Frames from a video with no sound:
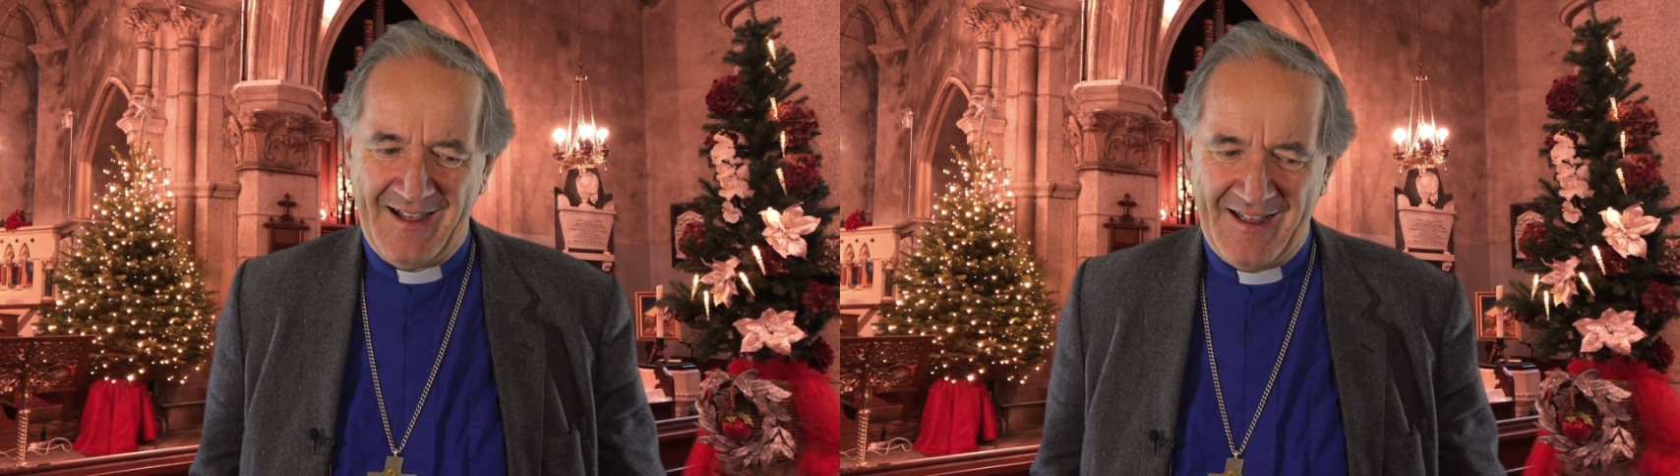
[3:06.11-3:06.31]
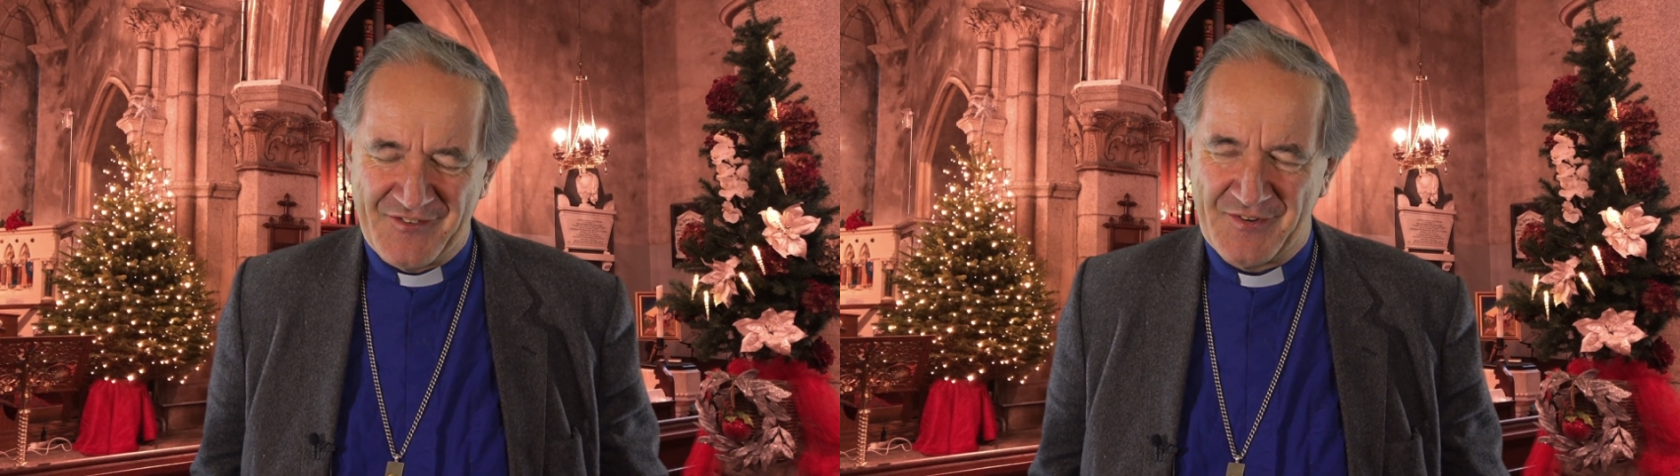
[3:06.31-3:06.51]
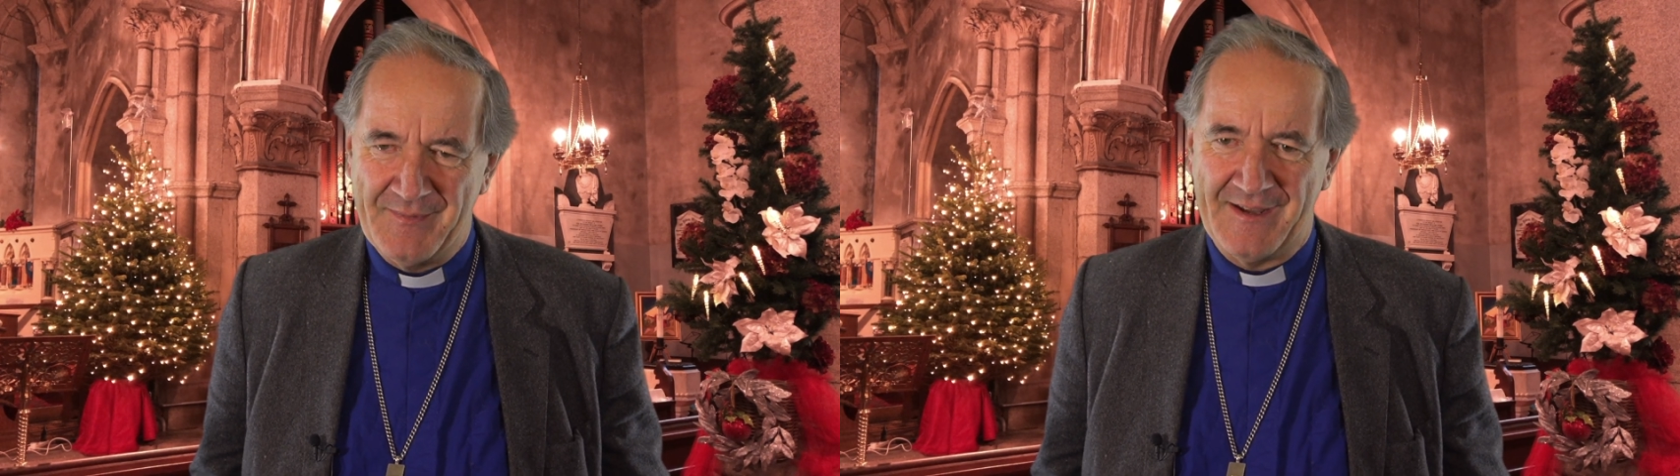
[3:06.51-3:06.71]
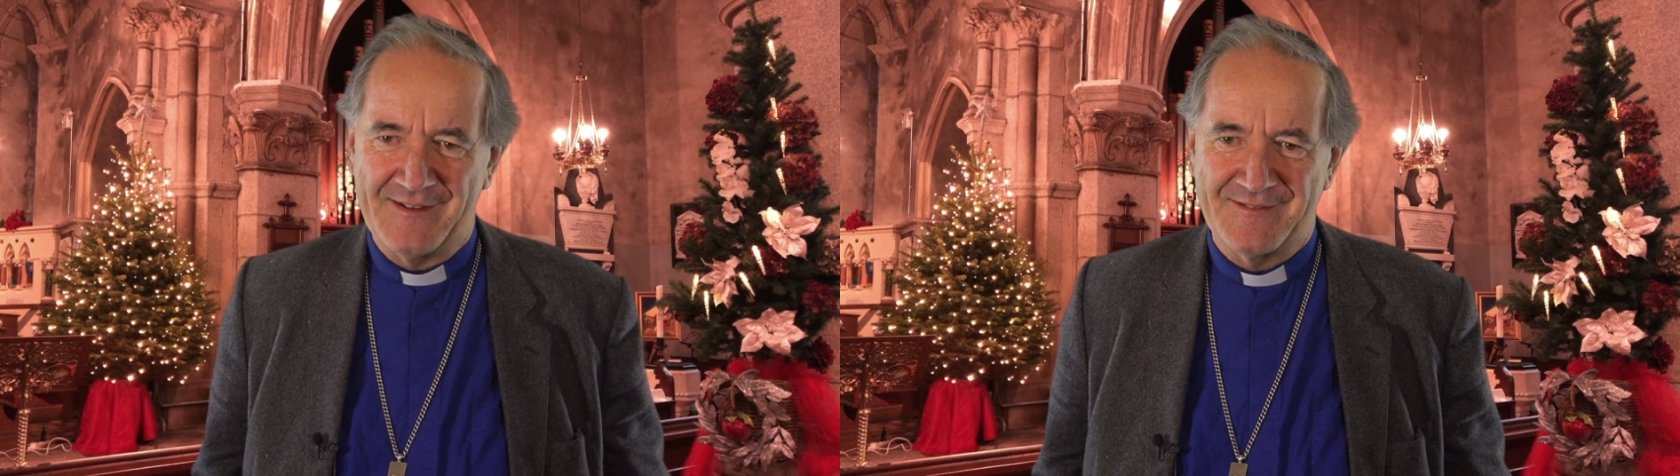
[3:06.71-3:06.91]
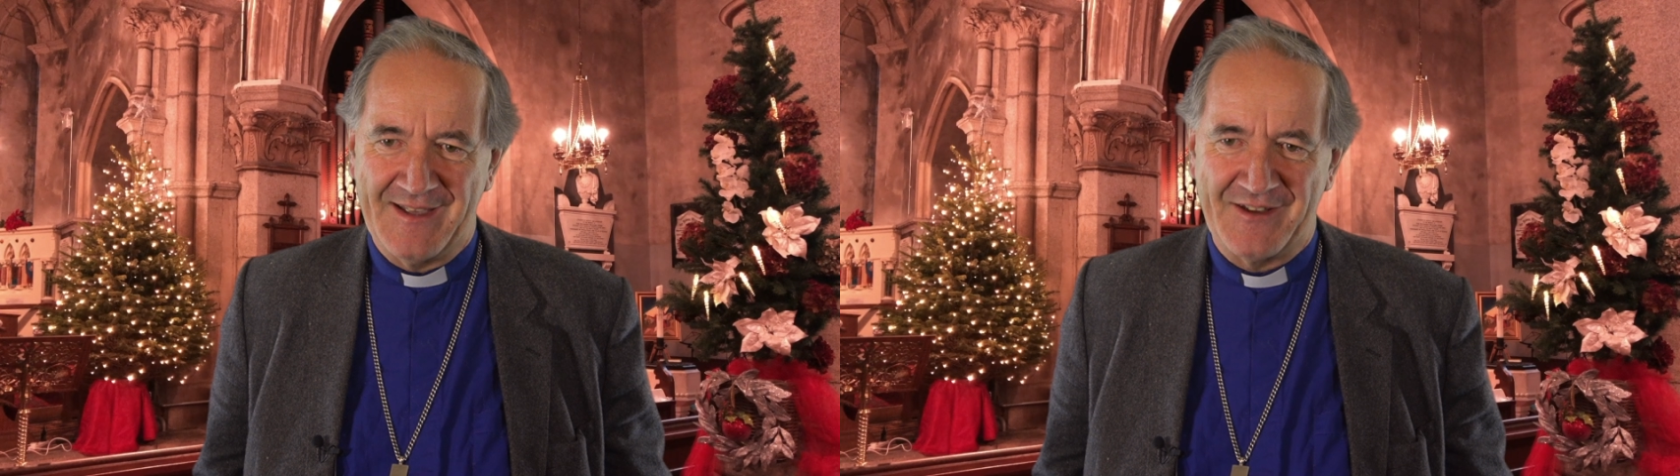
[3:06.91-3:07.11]
And to
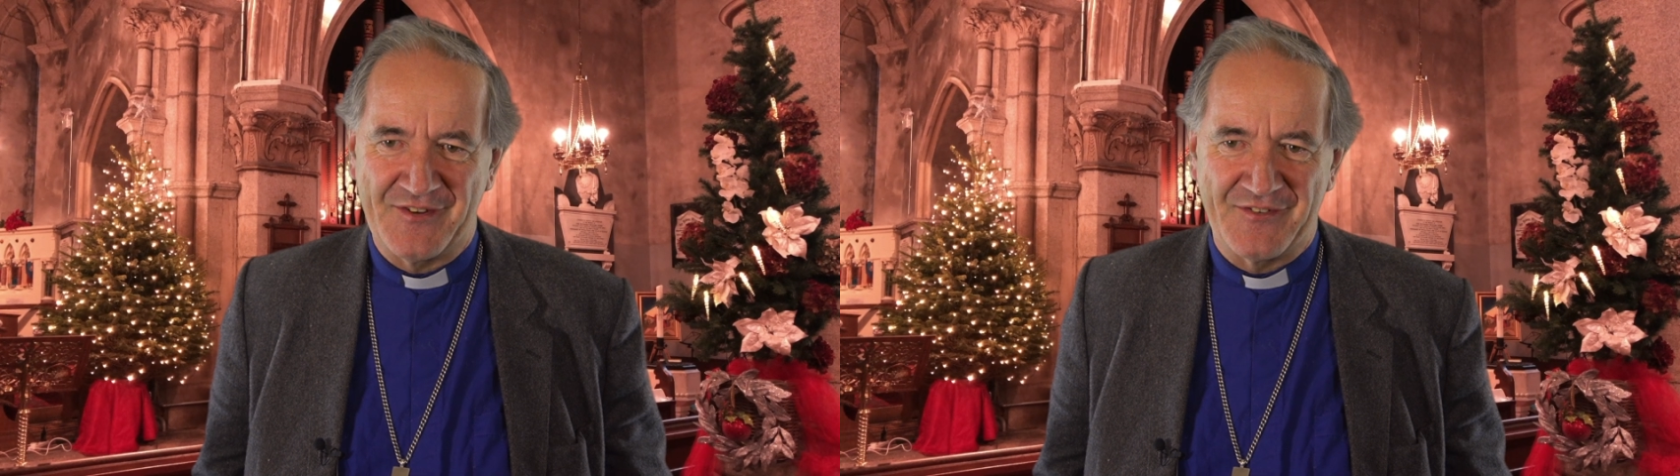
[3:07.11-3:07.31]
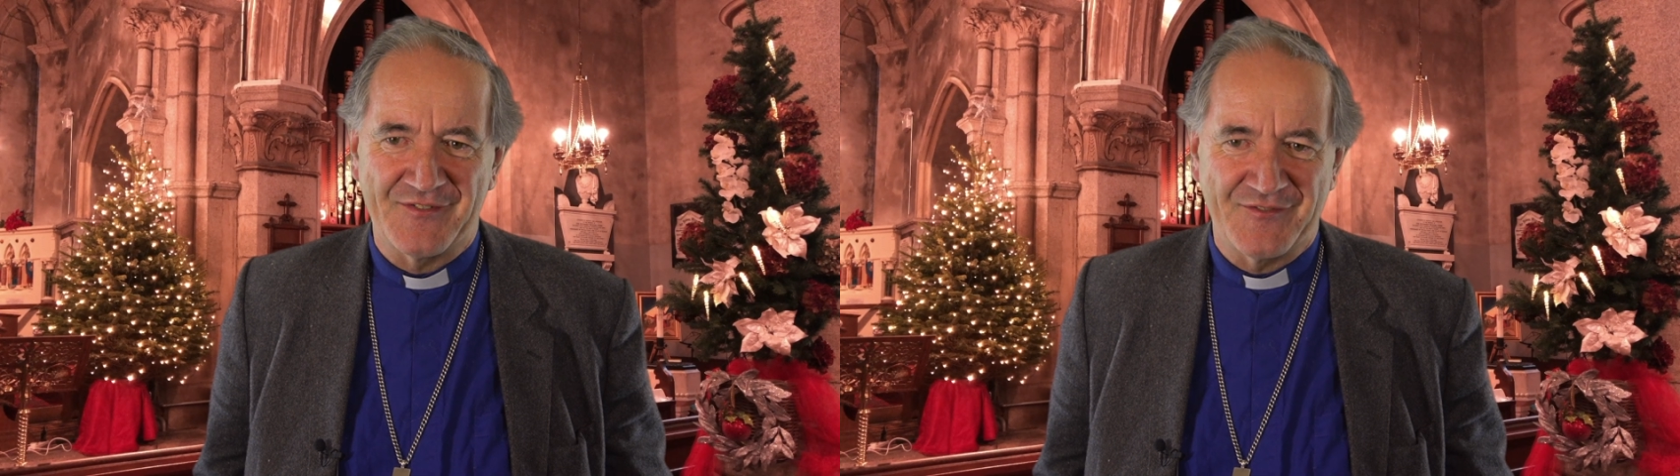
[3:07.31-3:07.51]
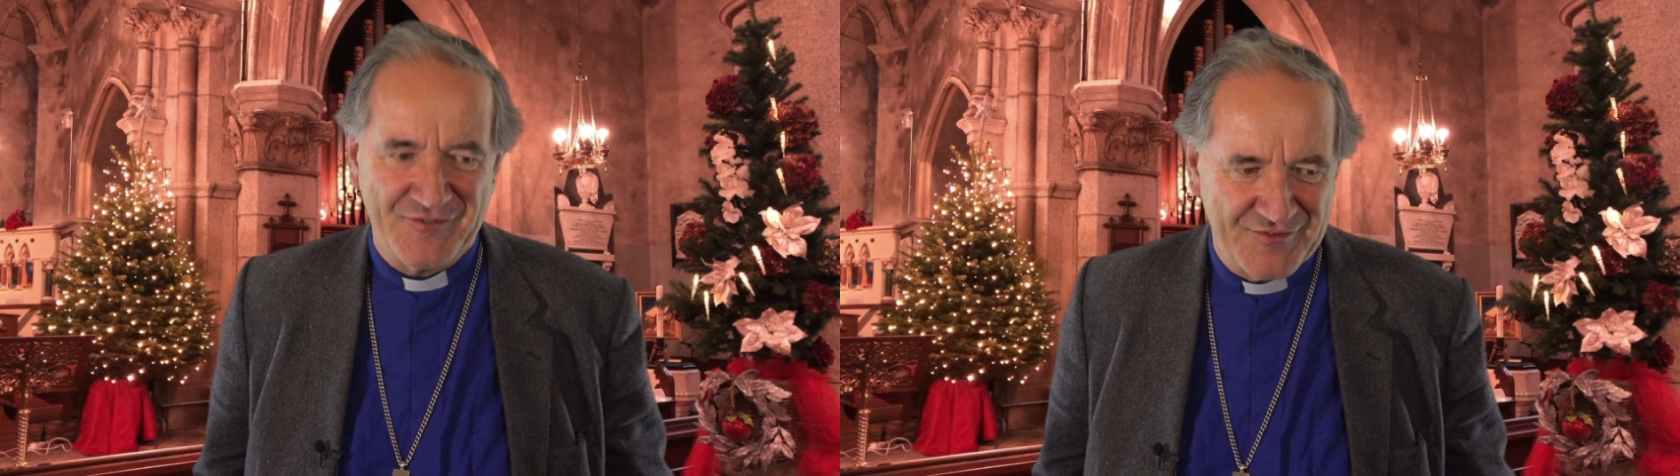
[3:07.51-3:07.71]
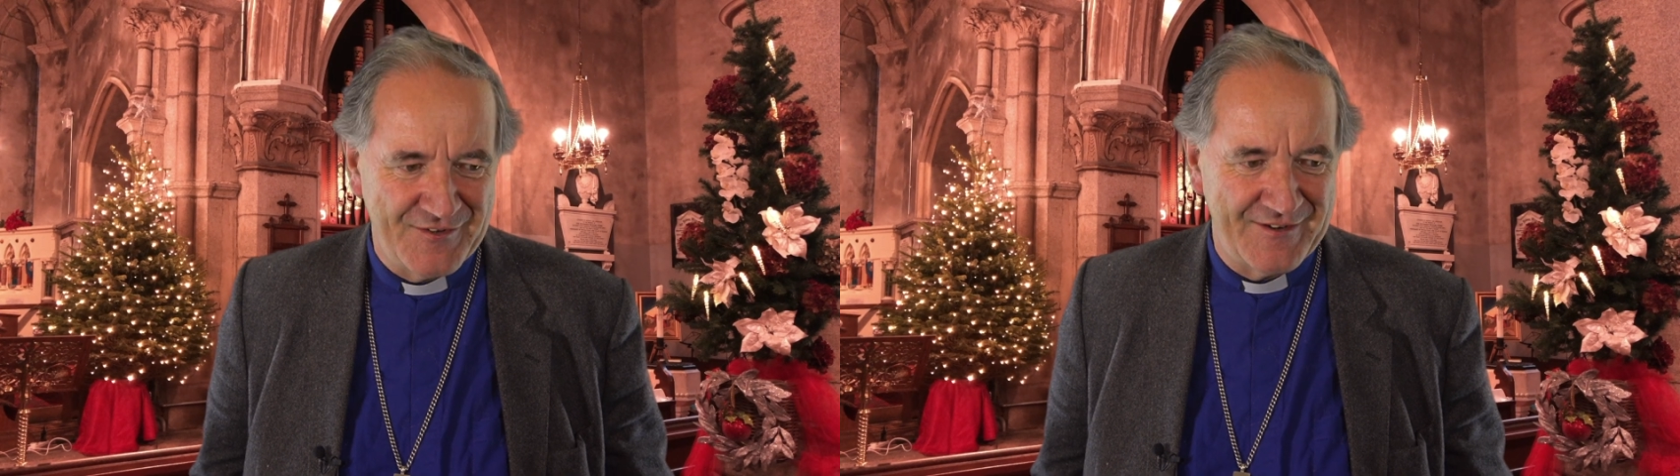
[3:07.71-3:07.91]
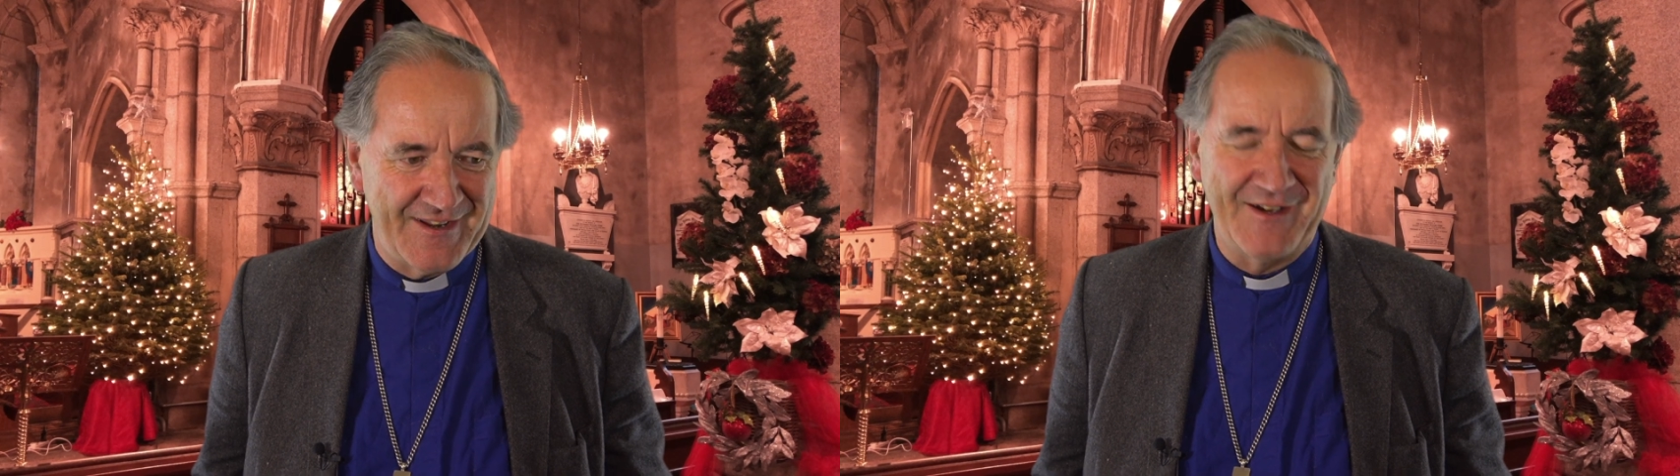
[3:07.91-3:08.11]
me, that is
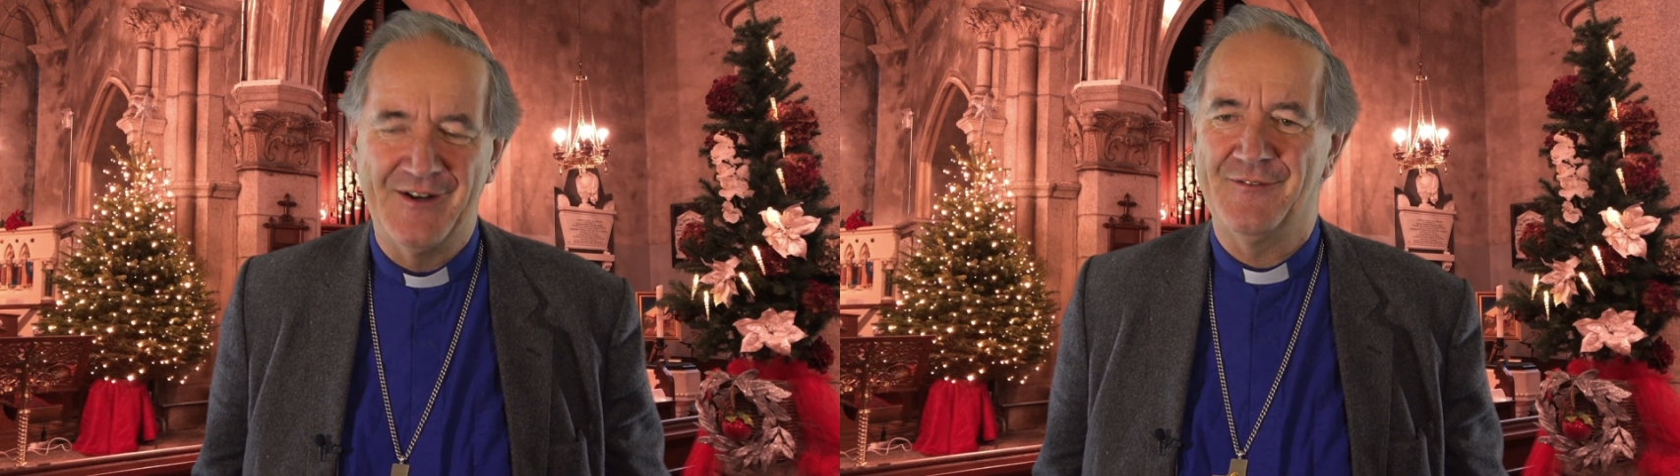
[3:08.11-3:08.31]
truly